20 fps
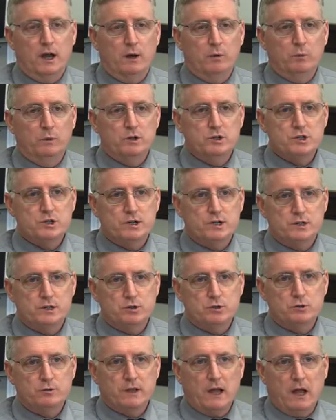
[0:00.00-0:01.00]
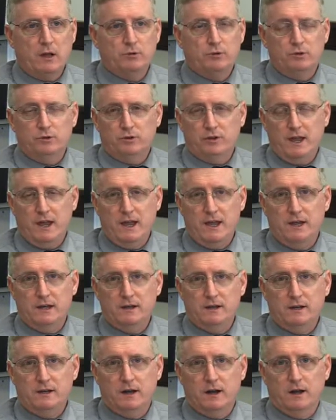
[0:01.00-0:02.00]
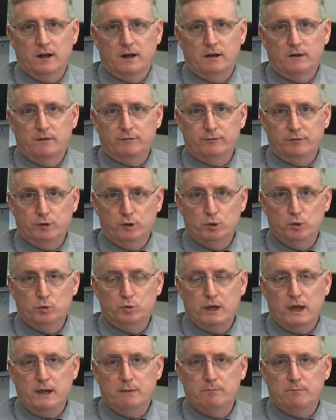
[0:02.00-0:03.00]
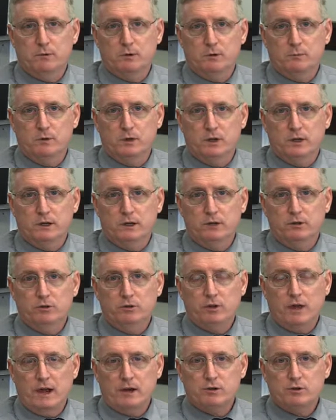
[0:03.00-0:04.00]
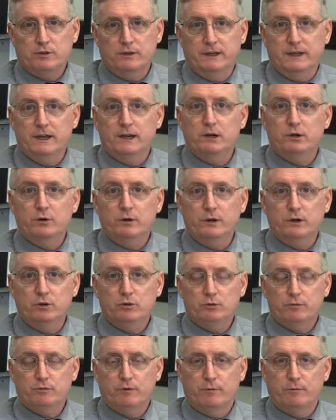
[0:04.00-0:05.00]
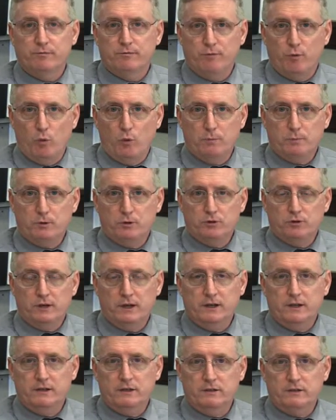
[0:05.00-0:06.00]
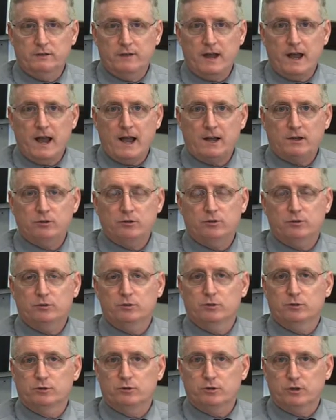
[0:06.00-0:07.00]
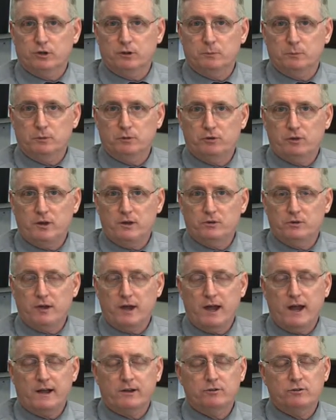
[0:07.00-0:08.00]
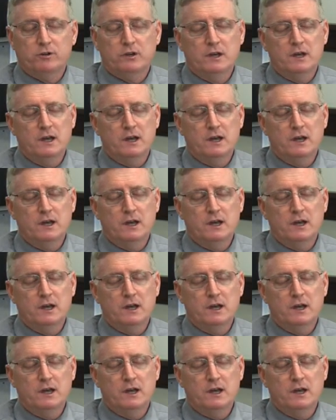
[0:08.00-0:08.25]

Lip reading: which in 2010, a few Cape communities actually increased from 4% tax to 6% tax.